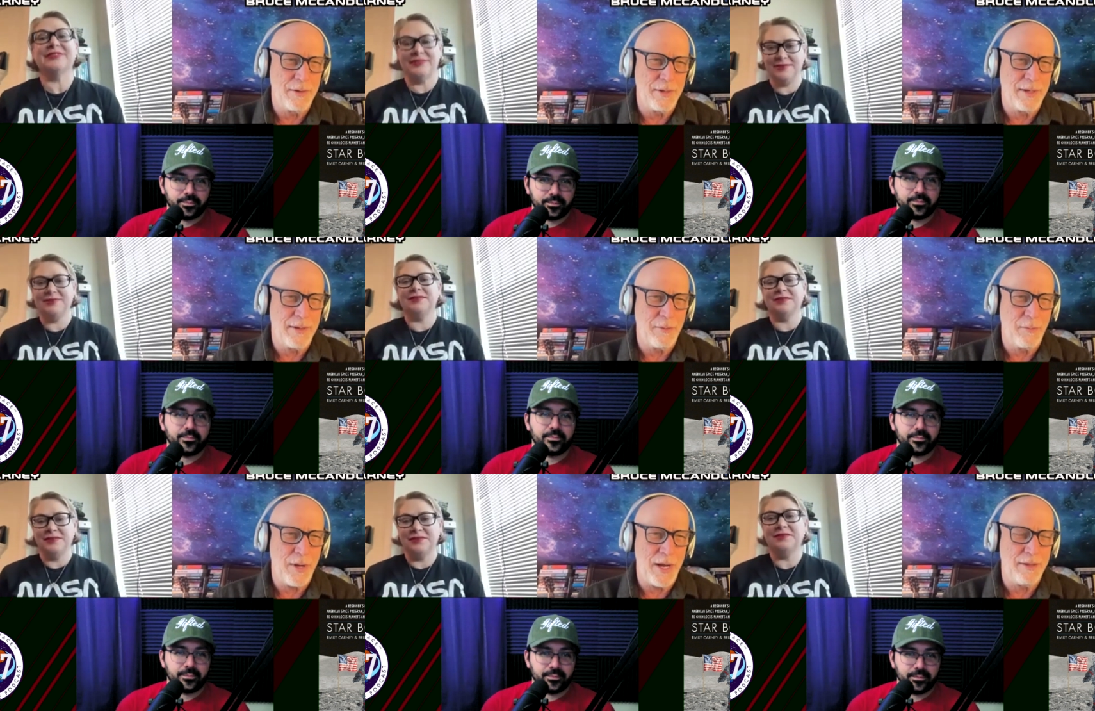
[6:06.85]
Speaker 1: the
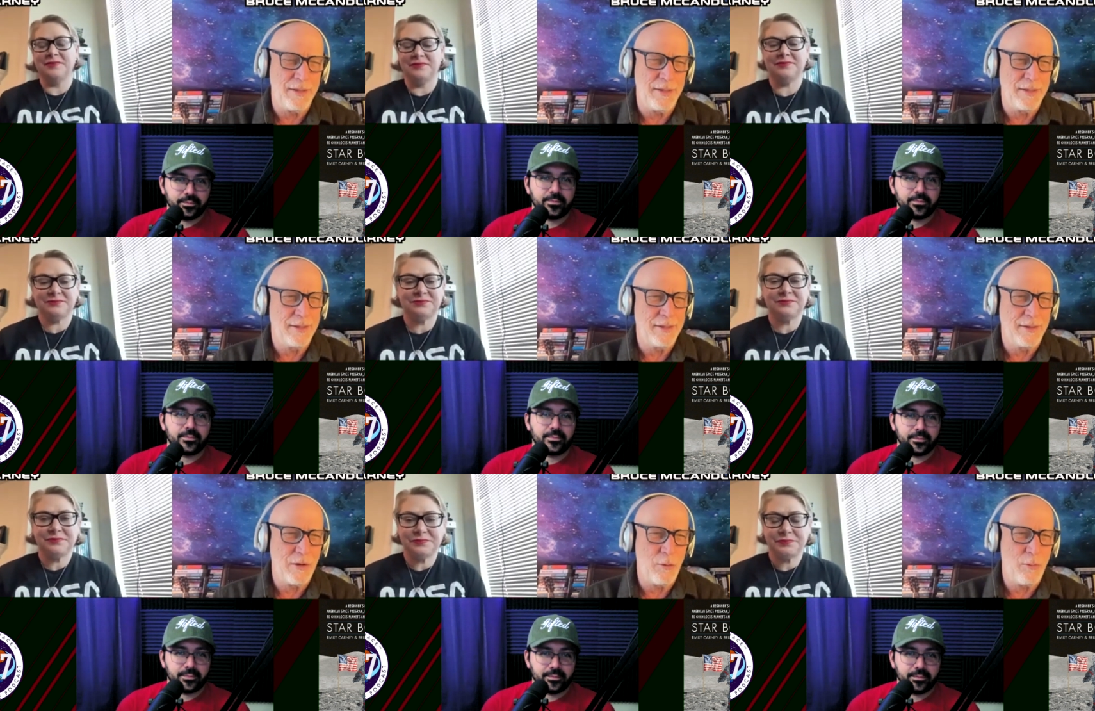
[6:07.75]
pilot and the, uh, the
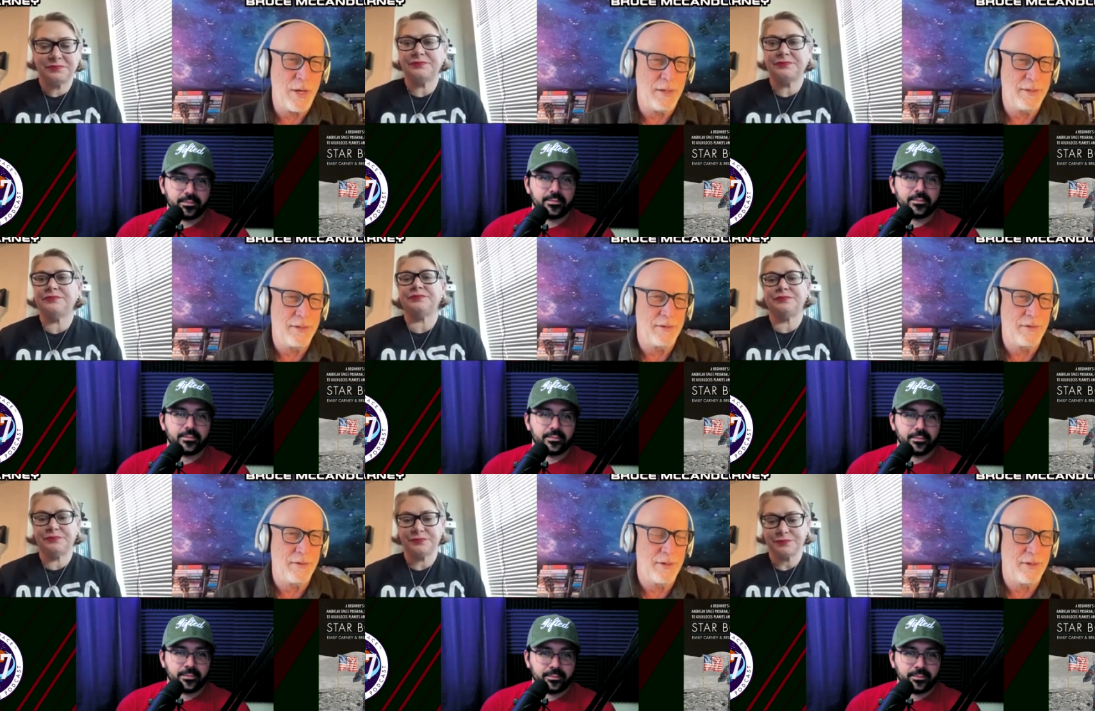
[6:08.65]
co-pilot and your
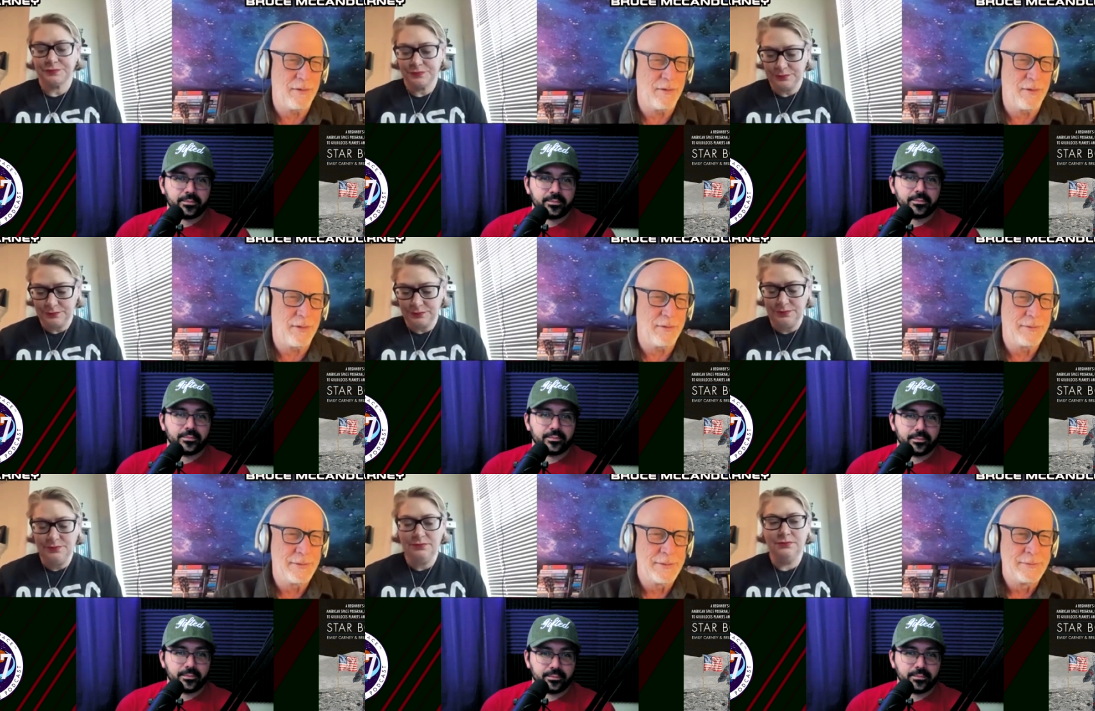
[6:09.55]
and your
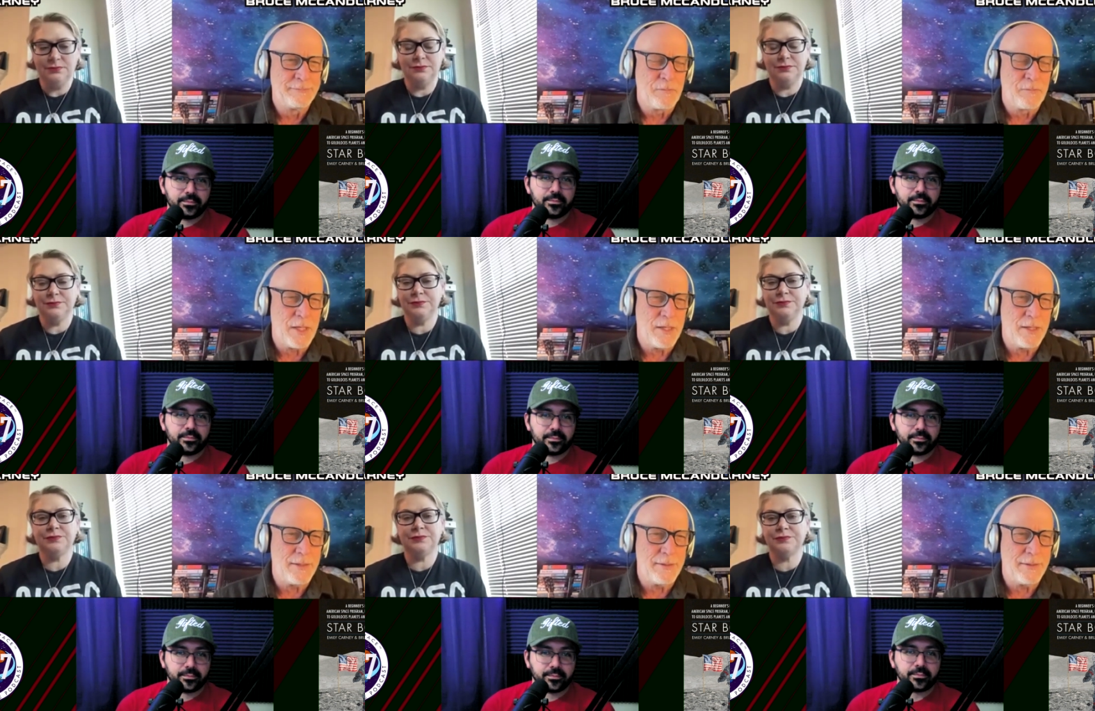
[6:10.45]
uh, uh
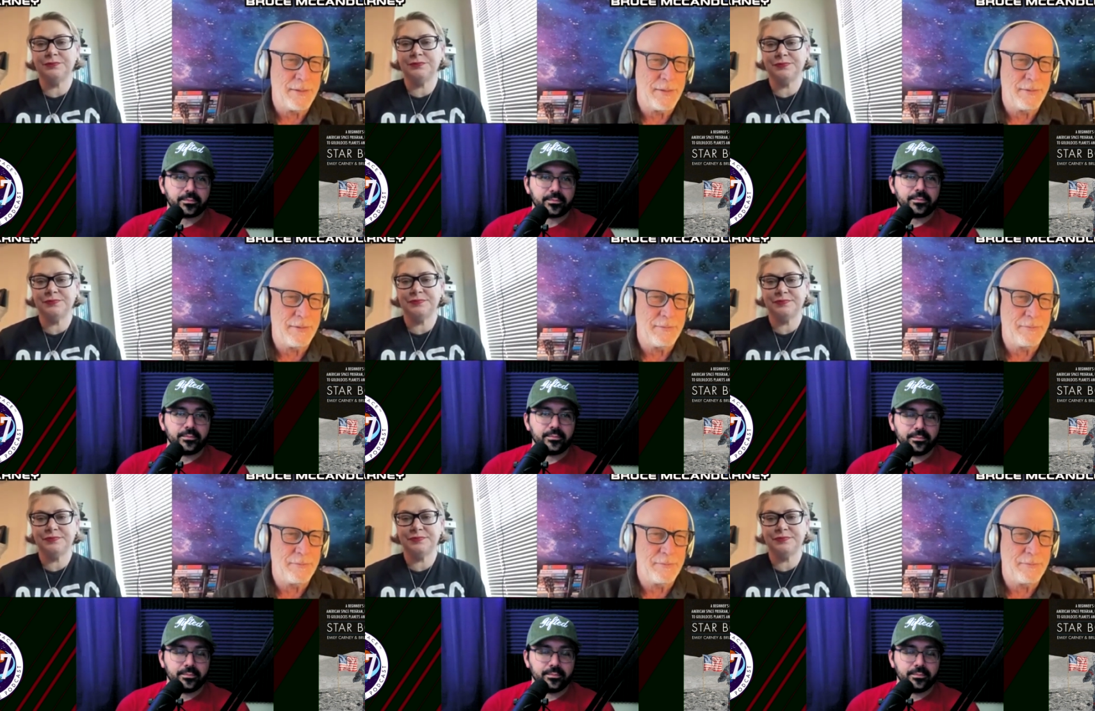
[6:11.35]
um,